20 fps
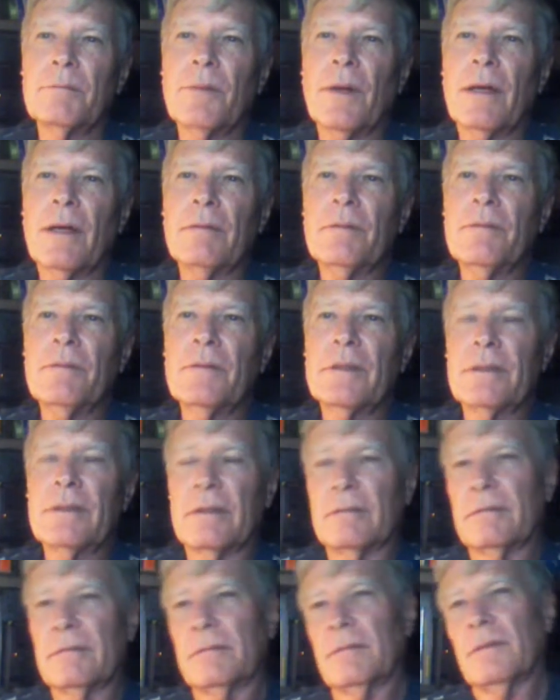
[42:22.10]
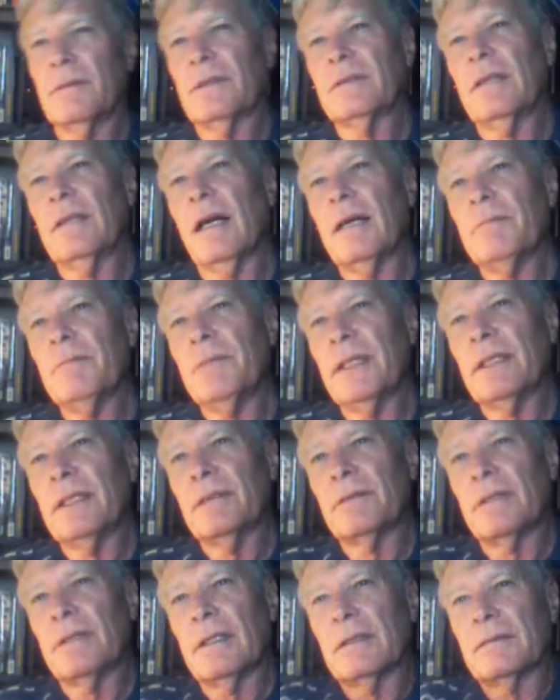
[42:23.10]
problem with not
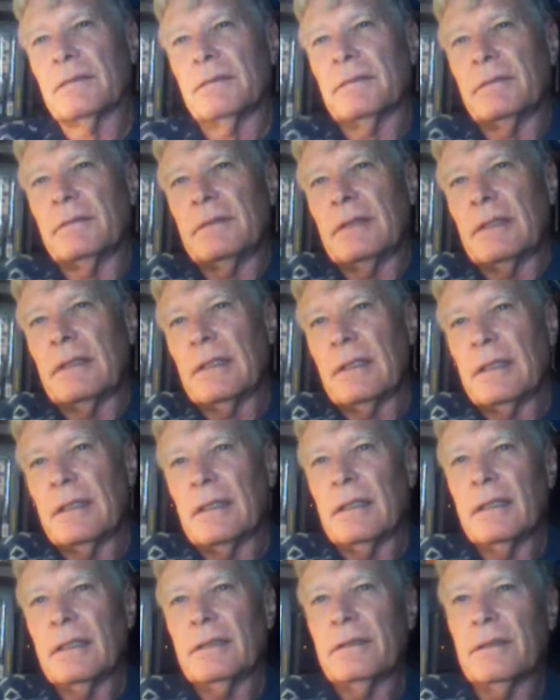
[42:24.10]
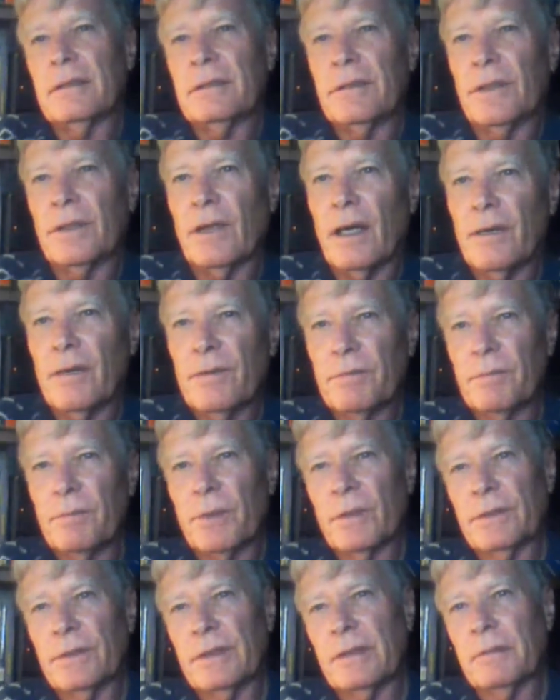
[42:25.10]
being well is that you're often
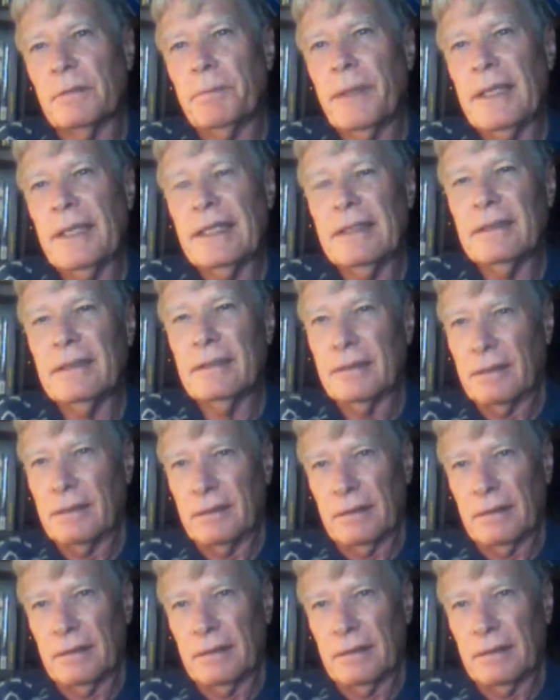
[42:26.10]
pulled into pain.